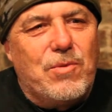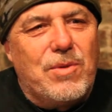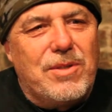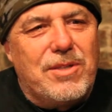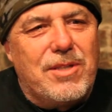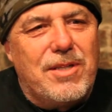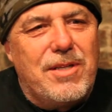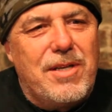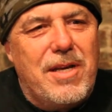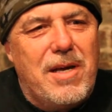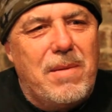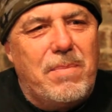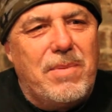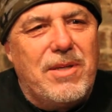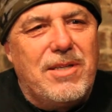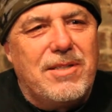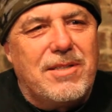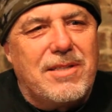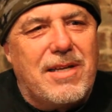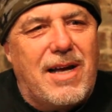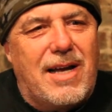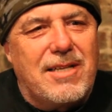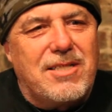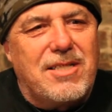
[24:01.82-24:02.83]
with the
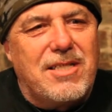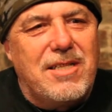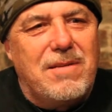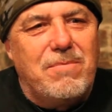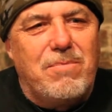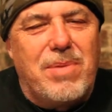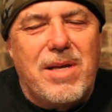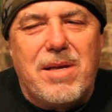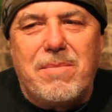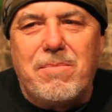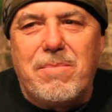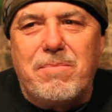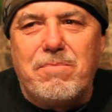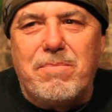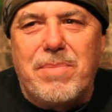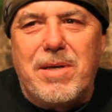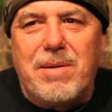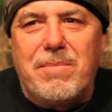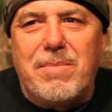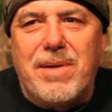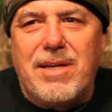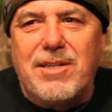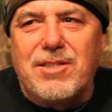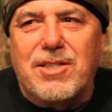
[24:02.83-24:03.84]
yippies, I seen
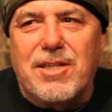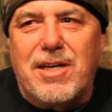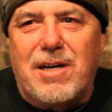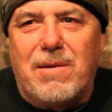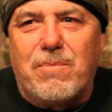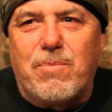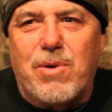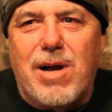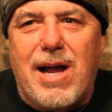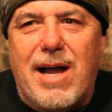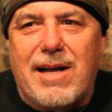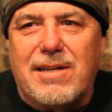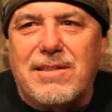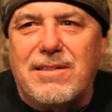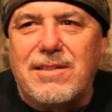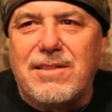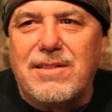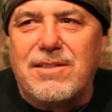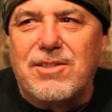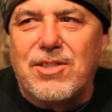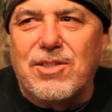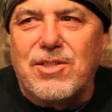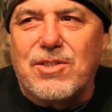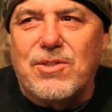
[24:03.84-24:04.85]
Ben Maisel
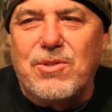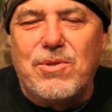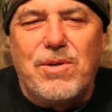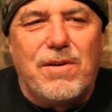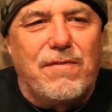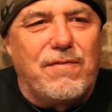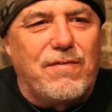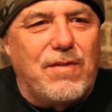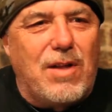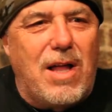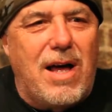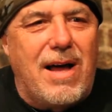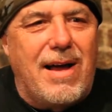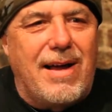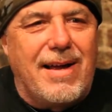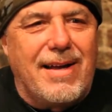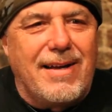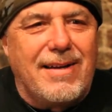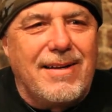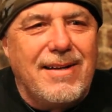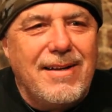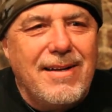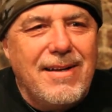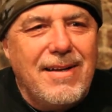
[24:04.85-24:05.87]
practically just do a
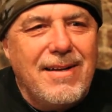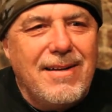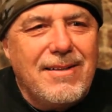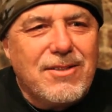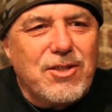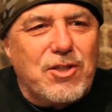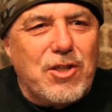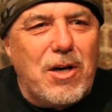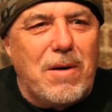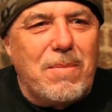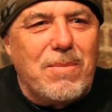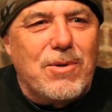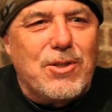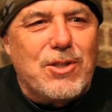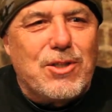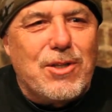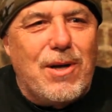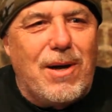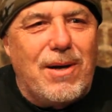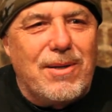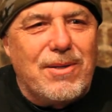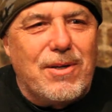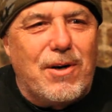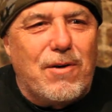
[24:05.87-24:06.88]
flying
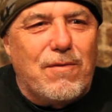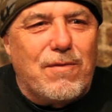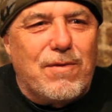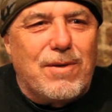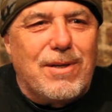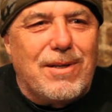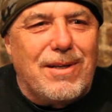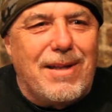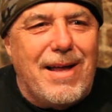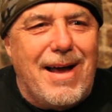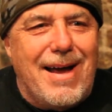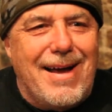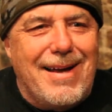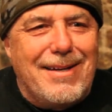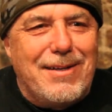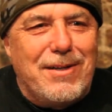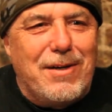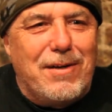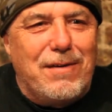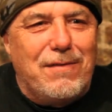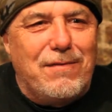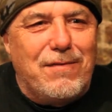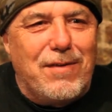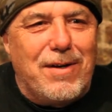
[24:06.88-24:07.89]
somersault over a line
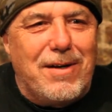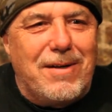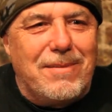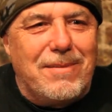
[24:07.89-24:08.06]
of